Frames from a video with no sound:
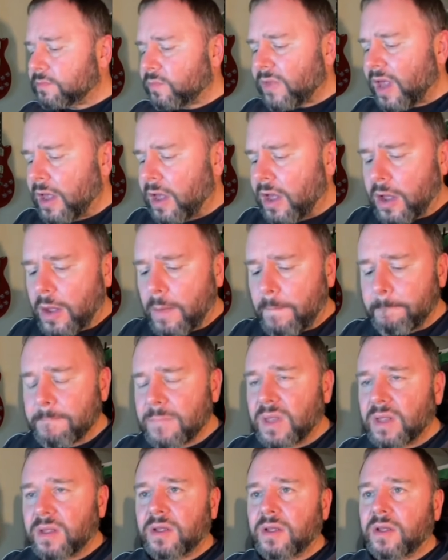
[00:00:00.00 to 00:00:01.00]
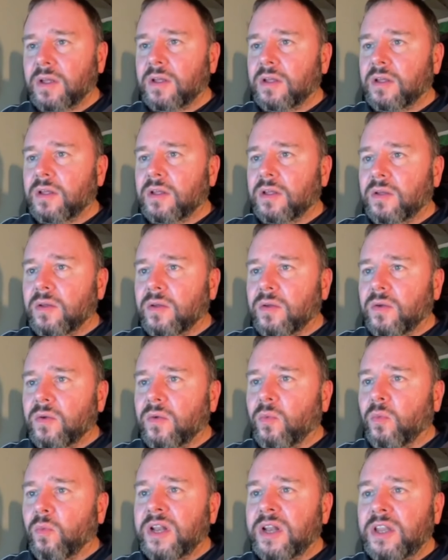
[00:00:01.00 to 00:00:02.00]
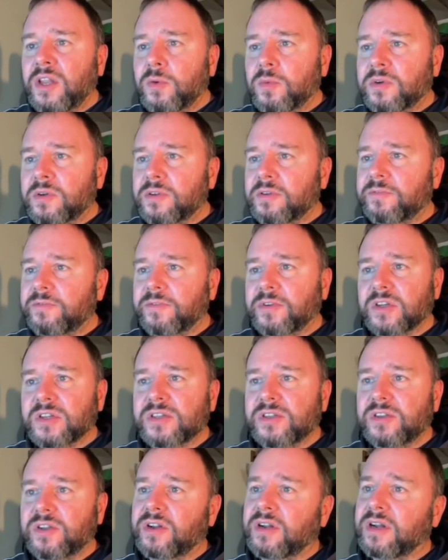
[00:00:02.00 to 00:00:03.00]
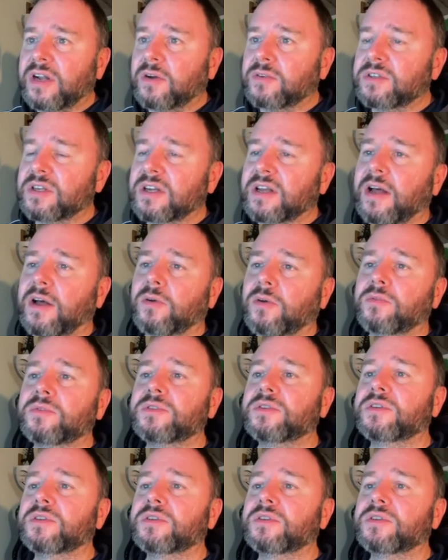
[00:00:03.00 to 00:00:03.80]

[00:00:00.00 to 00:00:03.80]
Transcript: When you were first learning how to count,